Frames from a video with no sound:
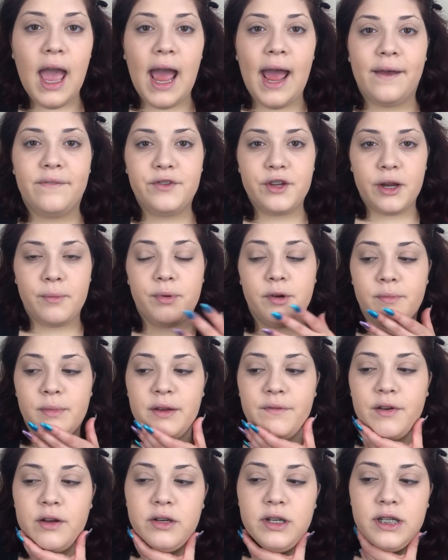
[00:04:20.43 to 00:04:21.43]
After I put my
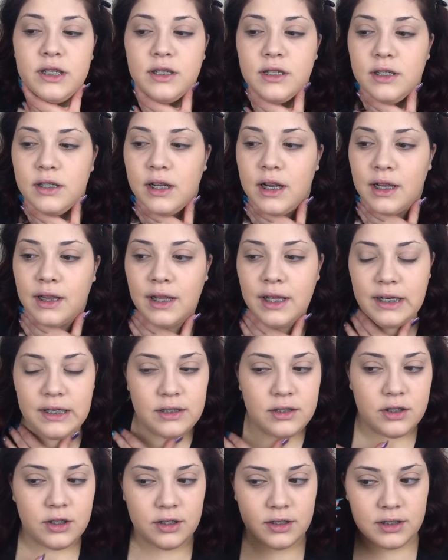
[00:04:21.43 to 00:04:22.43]
foundation and I let it
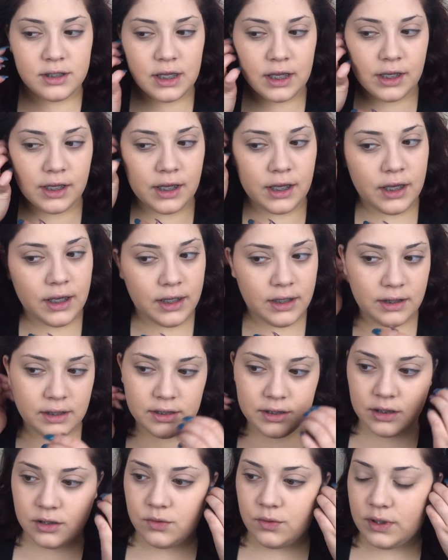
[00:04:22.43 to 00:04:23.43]
start sinking in,
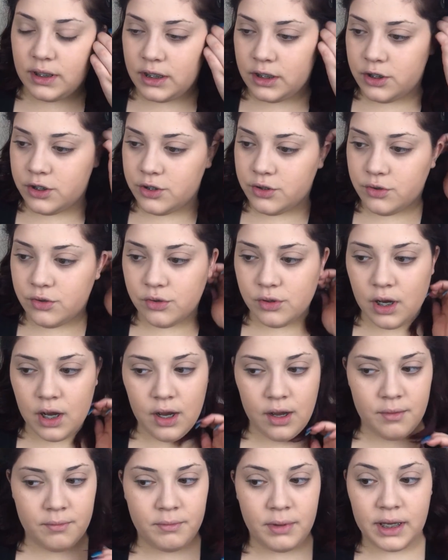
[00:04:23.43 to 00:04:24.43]
this is when I do
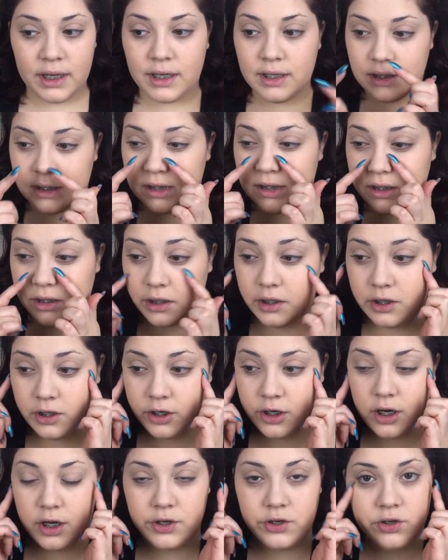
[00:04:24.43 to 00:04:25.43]
my
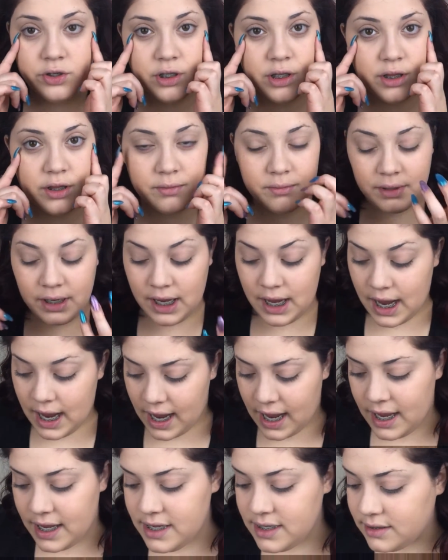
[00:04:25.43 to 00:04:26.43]
concealer underneath my
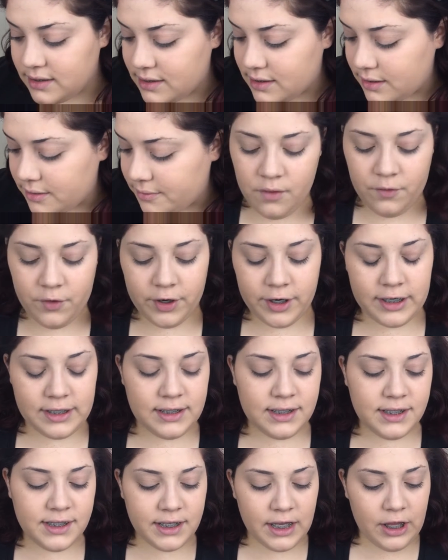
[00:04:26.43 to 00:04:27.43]
eyes. For
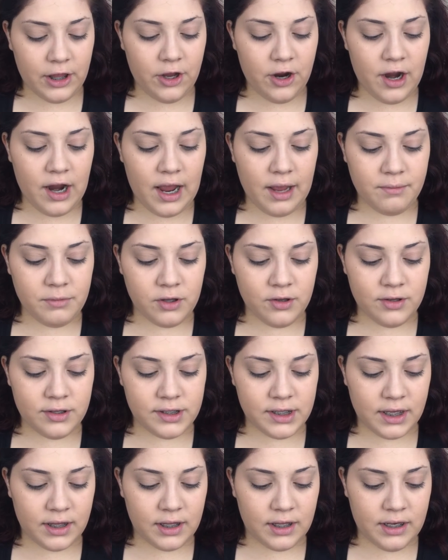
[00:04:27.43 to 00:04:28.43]
concealer, I'm
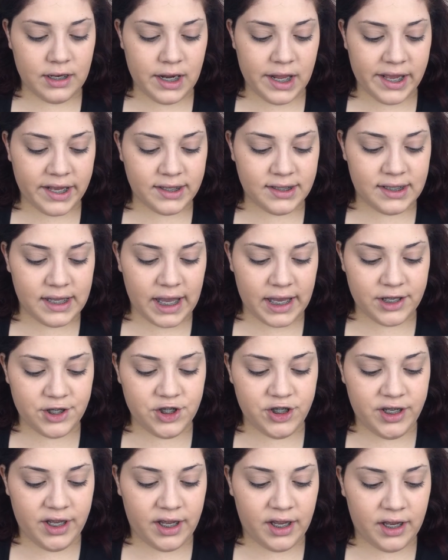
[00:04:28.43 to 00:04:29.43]
using the NYX
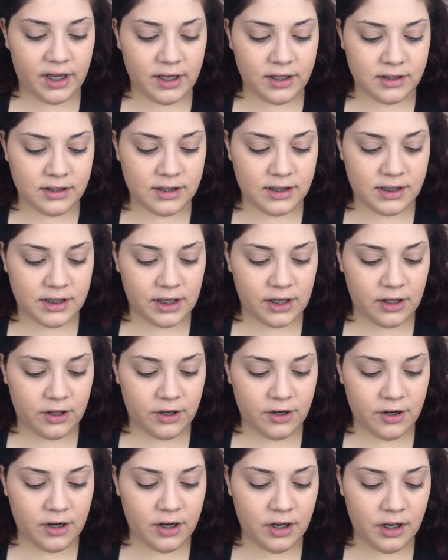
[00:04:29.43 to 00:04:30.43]
HD
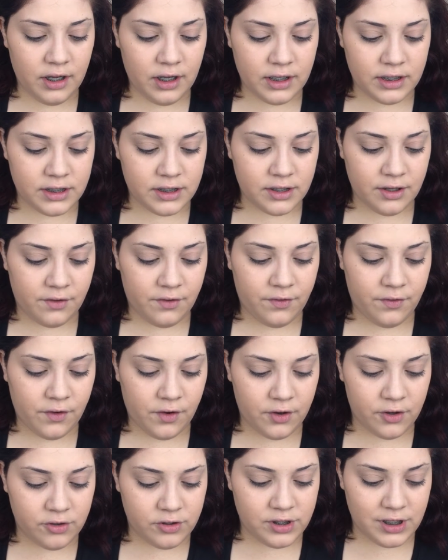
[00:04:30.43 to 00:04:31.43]
concealer. It's the
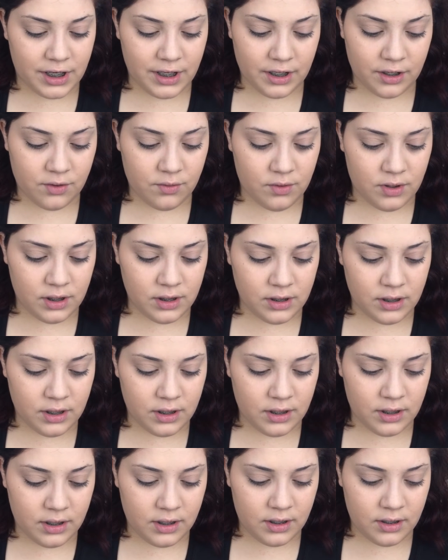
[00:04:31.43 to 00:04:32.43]
photogenic one,
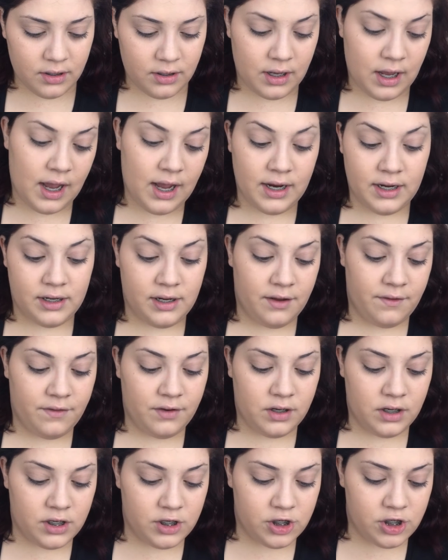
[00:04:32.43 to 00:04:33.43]
high
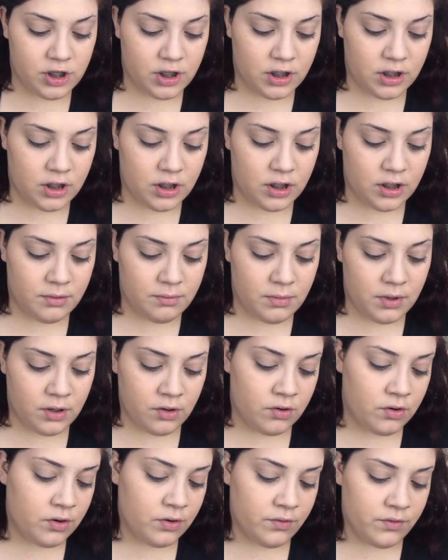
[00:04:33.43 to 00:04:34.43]
definition,
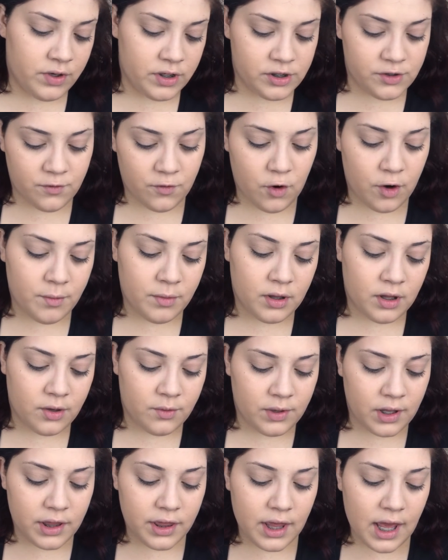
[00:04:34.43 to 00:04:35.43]
mineral enriched formula
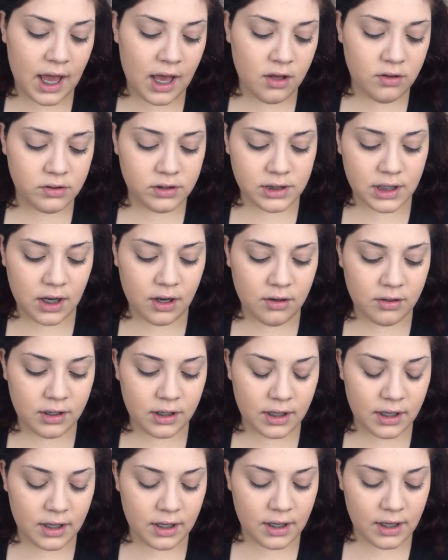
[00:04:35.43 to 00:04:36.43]
without talc
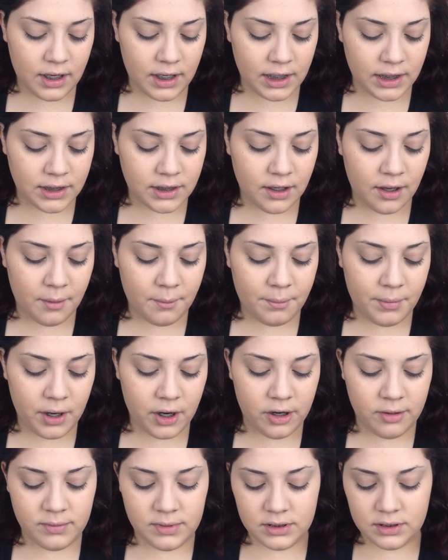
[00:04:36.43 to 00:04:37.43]
and
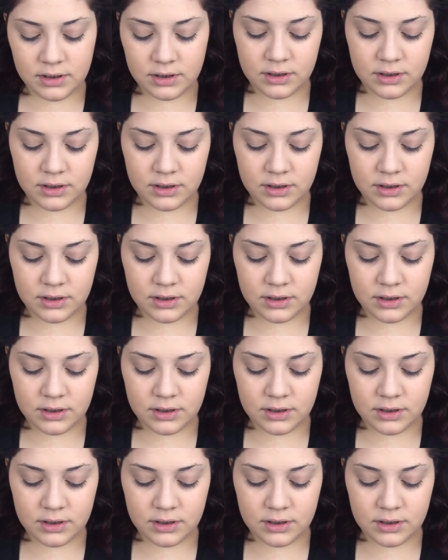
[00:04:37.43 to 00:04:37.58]
parabens.